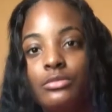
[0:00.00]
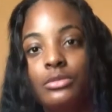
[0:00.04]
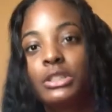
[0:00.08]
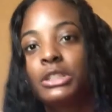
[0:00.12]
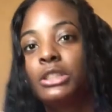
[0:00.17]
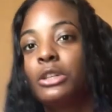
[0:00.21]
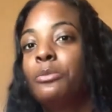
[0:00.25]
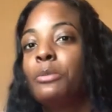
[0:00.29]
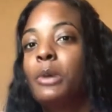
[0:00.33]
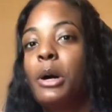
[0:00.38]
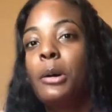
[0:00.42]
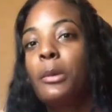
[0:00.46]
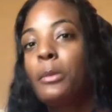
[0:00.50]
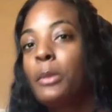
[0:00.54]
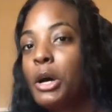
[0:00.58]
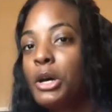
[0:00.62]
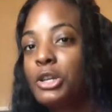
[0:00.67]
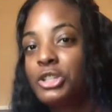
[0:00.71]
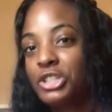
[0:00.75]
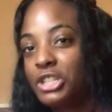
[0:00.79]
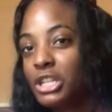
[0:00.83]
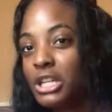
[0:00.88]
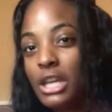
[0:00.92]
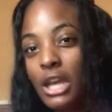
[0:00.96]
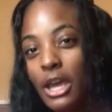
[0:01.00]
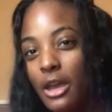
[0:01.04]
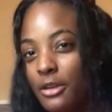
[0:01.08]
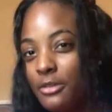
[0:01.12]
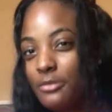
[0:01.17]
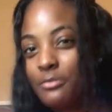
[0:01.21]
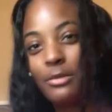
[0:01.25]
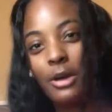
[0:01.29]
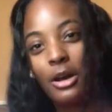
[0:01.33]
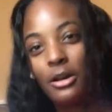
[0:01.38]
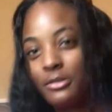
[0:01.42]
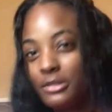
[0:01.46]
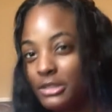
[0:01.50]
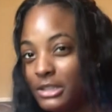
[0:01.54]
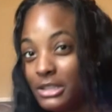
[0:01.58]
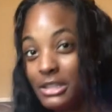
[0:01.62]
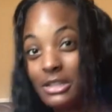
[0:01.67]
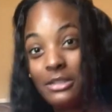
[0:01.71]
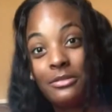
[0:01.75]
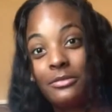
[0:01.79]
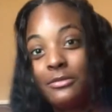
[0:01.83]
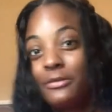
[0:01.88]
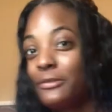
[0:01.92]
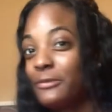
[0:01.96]
So mama
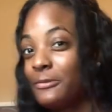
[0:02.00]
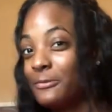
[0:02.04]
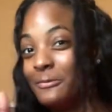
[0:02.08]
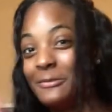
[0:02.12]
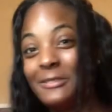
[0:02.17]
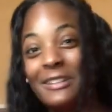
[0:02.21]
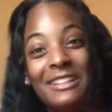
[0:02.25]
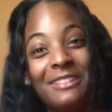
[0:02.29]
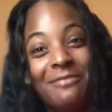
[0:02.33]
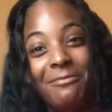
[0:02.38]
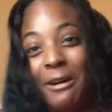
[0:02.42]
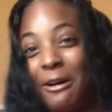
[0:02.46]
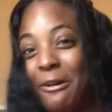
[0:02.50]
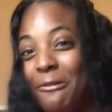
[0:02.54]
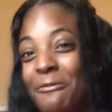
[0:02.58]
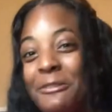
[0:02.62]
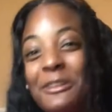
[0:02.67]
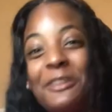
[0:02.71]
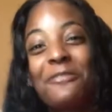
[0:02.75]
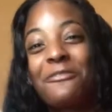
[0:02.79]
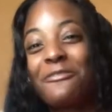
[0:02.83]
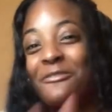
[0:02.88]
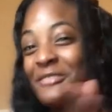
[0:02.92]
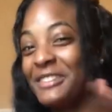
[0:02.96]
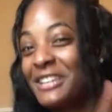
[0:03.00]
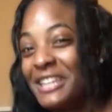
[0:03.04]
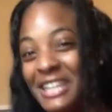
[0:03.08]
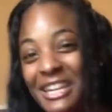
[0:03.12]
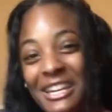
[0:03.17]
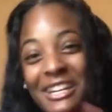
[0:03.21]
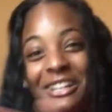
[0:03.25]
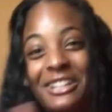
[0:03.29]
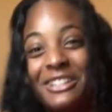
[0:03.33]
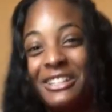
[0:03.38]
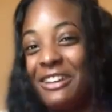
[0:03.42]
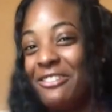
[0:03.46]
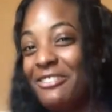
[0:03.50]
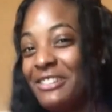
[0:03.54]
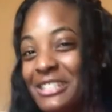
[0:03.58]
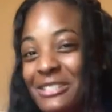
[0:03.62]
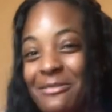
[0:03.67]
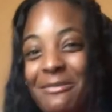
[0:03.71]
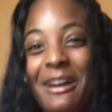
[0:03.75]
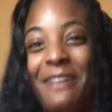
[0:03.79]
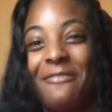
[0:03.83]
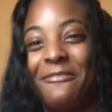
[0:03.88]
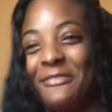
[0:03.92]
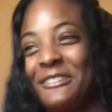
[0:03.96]
knew from the get-go that
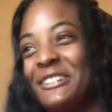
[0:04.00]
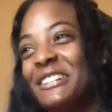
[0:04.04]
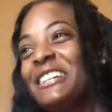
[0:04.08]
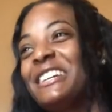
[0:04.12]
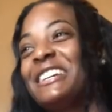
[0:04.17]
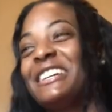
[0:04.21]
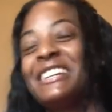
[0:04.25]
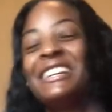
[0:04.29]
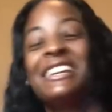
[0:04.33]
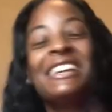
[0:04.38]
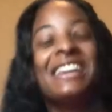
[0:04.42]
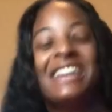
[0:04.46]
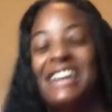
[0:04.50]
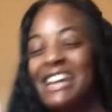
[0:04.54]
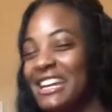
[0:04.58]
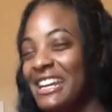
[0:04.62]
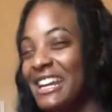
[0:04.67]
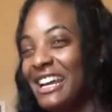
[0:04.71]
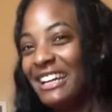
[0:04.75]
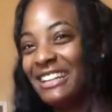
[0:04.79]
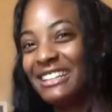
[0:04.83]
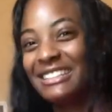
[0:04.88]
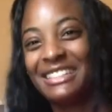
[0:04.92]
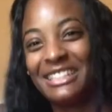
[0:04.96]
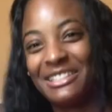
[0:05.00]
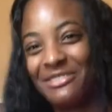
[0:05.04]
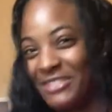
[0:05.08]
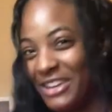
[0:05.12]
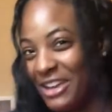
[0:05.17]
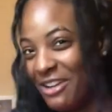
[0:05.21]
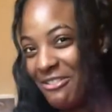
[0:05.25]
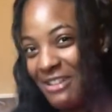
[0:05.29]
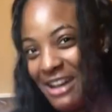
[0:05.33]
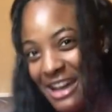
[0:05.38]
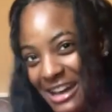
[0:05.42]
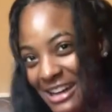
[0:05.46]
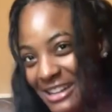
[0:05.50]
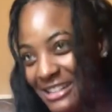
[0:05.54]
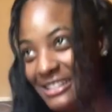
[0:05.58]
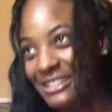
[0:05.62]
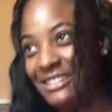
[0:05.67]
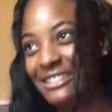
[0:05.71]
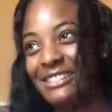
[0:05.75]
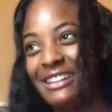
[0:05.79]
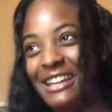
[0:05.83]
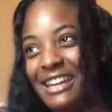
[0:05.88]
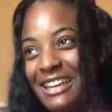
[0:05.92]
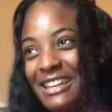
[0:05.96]
wasn't my friend, and it took me a while to
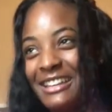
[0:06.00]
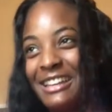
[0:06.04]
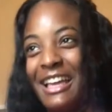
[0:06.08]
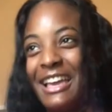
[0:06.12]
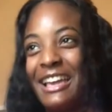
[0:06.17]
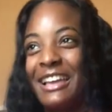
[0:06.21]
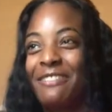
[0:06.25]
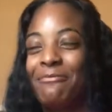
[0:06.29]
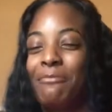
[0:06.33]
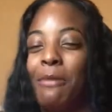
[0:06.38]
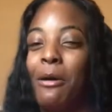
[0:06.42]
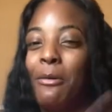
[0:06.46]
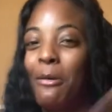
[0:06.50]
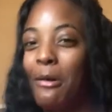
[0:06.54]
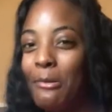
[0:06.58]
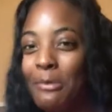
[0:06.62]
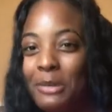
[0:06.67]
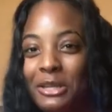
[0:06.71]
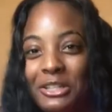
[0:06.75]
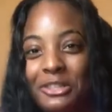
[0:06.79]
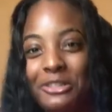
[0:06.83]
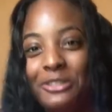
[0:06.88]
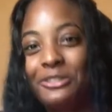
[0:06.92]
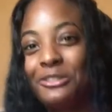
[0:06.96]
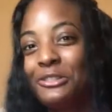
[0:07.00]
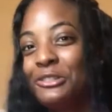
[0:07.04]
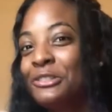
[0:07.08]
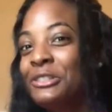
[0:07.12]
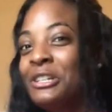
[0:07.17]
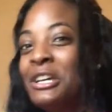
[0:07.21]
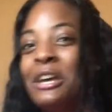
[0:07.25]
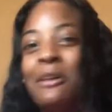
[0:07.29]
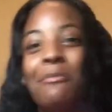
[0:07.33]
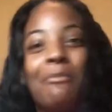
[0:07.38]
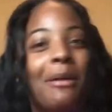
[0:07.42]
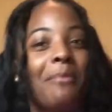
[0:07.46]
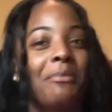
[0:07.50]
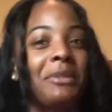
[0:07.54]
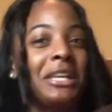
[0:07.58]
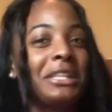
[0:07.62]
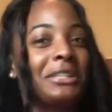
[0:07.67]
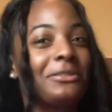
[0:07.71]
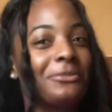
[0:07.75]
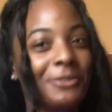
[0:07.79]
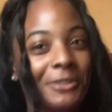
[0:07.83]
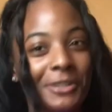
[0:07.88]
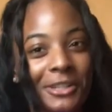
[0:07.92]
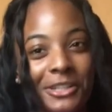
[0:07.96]
do that. Like, my mama knew, my
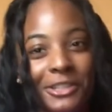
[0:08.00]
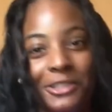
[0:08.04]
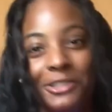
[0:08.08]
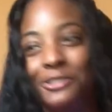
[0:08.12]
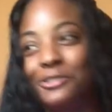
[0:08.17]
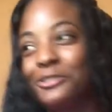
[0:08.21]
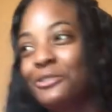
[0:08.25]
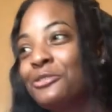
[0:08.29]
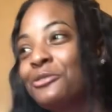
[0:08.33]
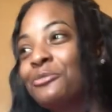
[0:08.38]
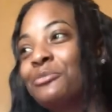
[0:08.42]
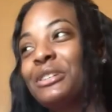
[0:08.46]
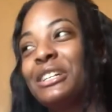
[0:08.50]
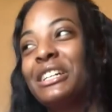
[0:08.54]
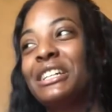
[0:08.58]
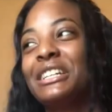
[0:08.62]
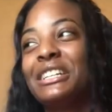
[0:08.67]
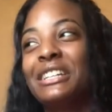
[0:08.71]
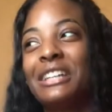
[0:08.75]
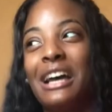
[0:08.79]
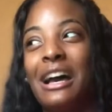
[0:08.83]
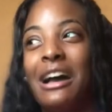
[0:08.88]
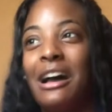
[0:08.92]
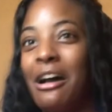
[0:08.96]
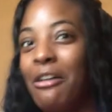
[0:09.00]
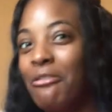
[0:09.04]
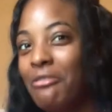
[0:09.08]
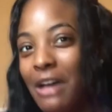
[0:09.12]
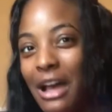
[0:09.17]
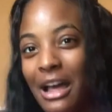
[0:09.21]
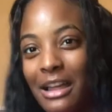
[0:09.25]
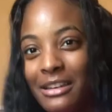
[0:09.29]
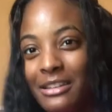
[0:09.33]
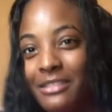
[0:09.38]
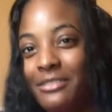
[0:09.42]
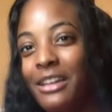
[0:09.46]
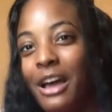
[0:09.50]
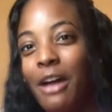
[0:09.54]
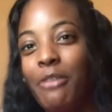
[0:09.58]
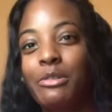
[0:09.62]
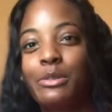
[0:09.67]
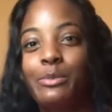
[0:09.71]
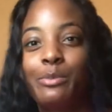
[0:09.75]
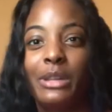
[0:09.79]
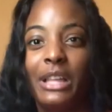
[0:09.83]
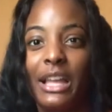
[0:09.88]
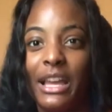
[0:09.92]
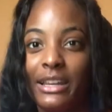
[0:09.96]
best friend knew, but I
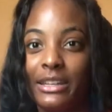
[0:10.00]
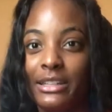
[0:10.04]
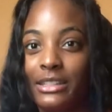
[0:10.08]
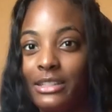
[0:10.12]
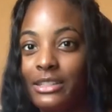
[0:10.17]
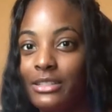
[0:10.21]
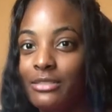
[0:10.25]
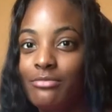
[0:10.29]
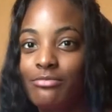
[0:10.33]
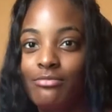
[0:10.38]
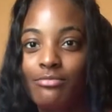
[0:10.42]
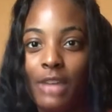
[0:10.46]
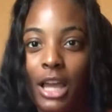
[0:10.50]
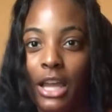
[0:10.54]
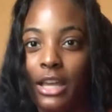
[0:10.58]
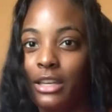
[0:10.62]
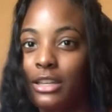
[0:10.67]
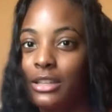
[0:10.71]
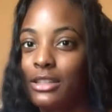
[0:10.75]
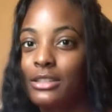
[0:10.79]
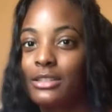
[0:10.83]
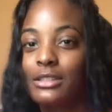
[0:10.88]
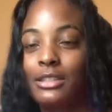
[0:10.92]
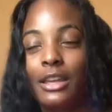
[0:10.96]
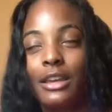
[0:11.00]
was blinded, I guess.